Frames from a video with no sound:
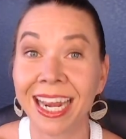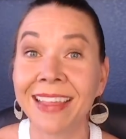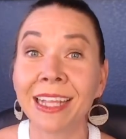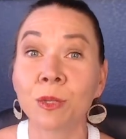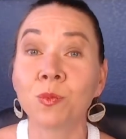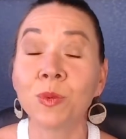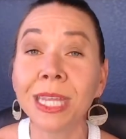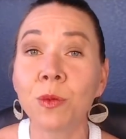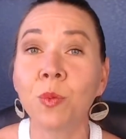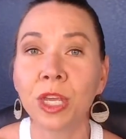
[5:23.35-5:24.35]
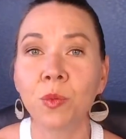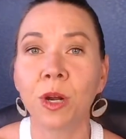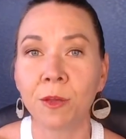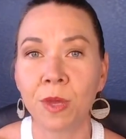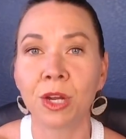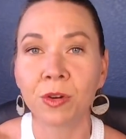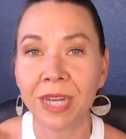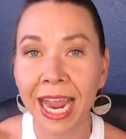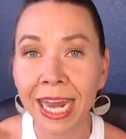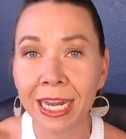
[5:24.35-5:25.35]
And that's really what you want to be
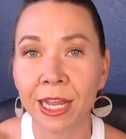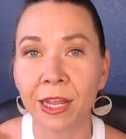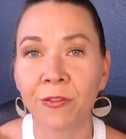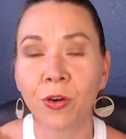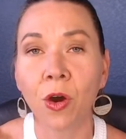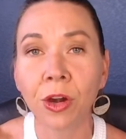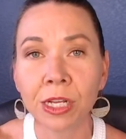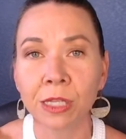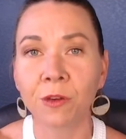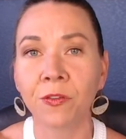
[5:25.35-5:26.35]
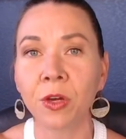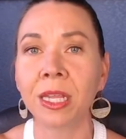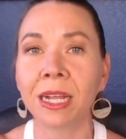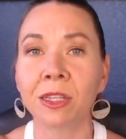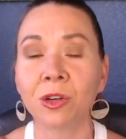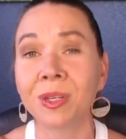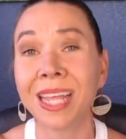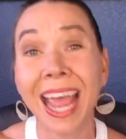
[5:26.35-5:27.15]
creating for artists or freelancers,